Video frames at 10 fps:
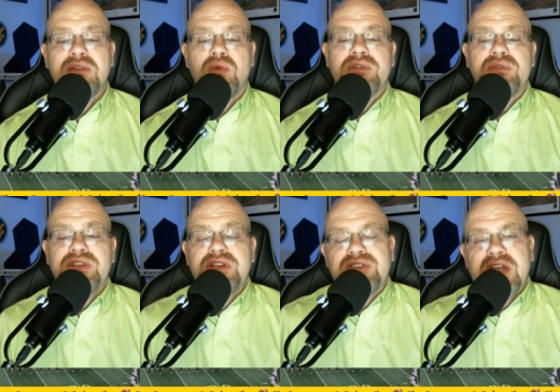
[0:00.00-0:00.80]
West
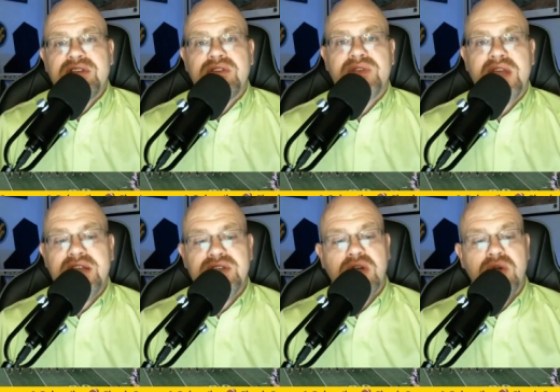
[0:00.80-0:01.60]
Virginia's chances of
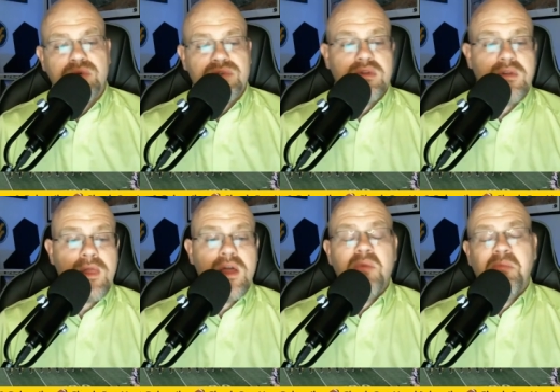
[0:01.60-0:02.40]
getting Jones.
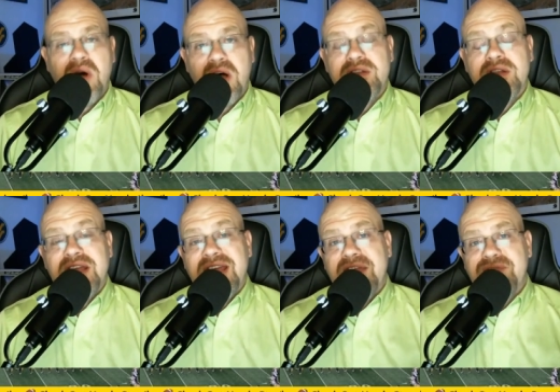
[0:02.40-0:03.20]
But
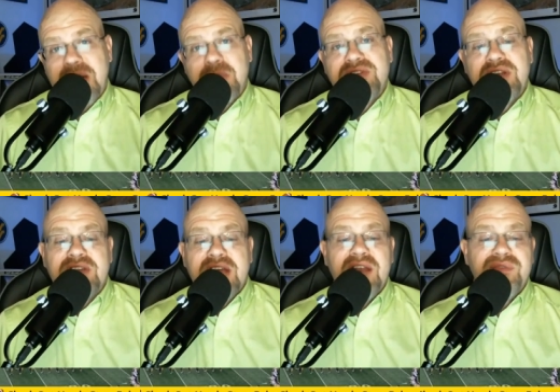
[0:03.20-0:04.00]
if I'm a
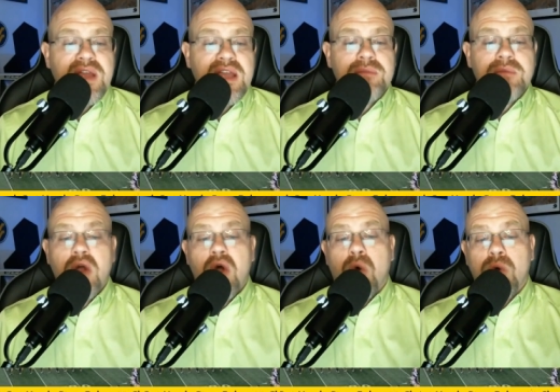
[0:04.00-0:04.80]
Cincinnati fan,
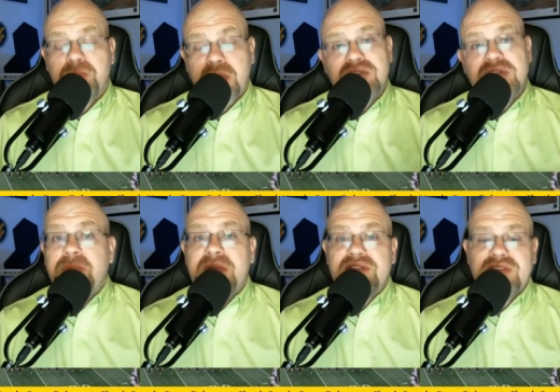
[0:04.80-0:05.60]
or especially a
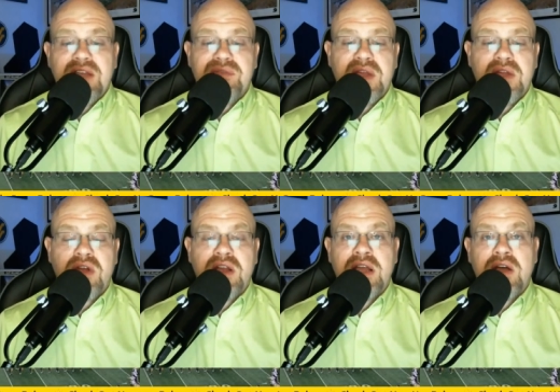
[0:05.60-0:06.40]
Penn State fan
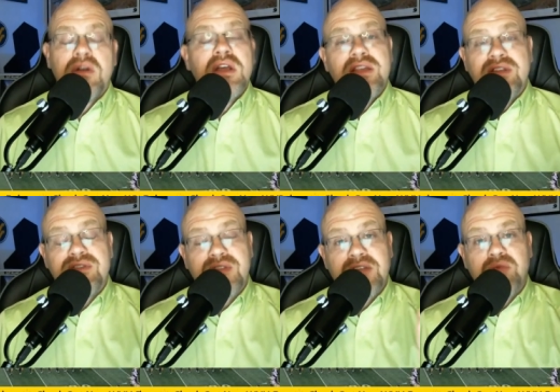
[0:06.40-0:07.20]
right now,
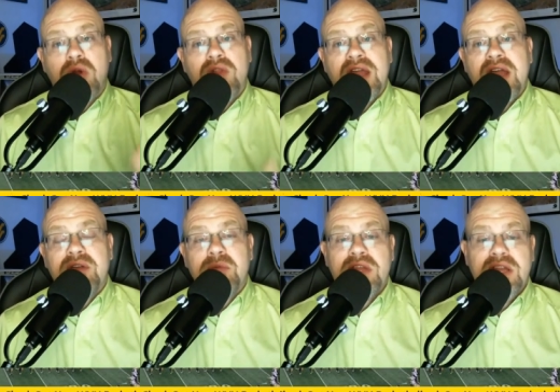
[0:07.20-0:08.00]
since that's where they have
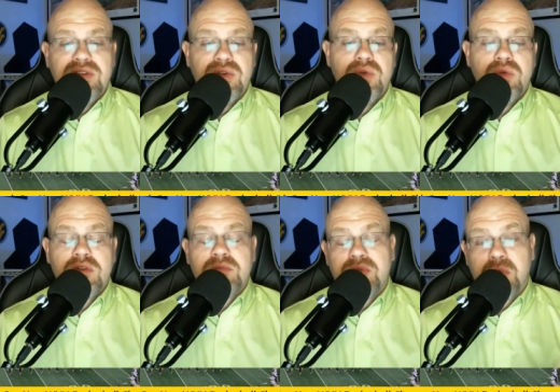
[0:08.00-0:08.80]
him leaning to,
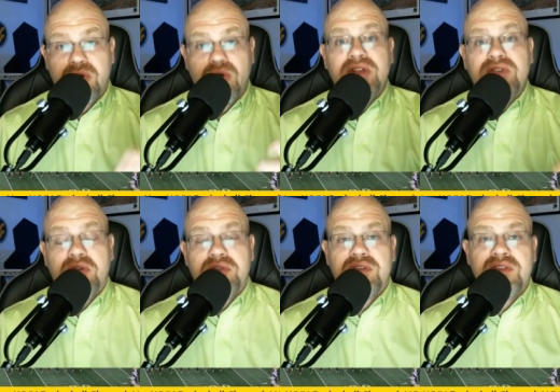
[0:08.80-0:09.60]
the recruiting
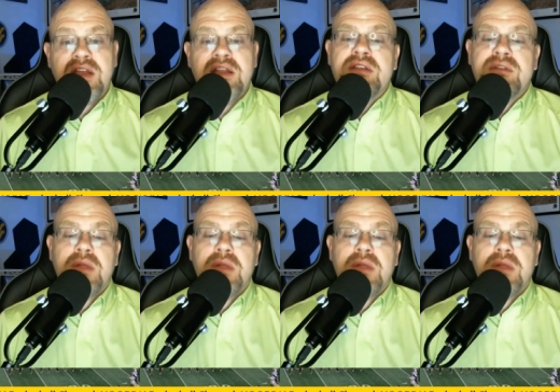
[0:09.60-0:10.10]
services, that is,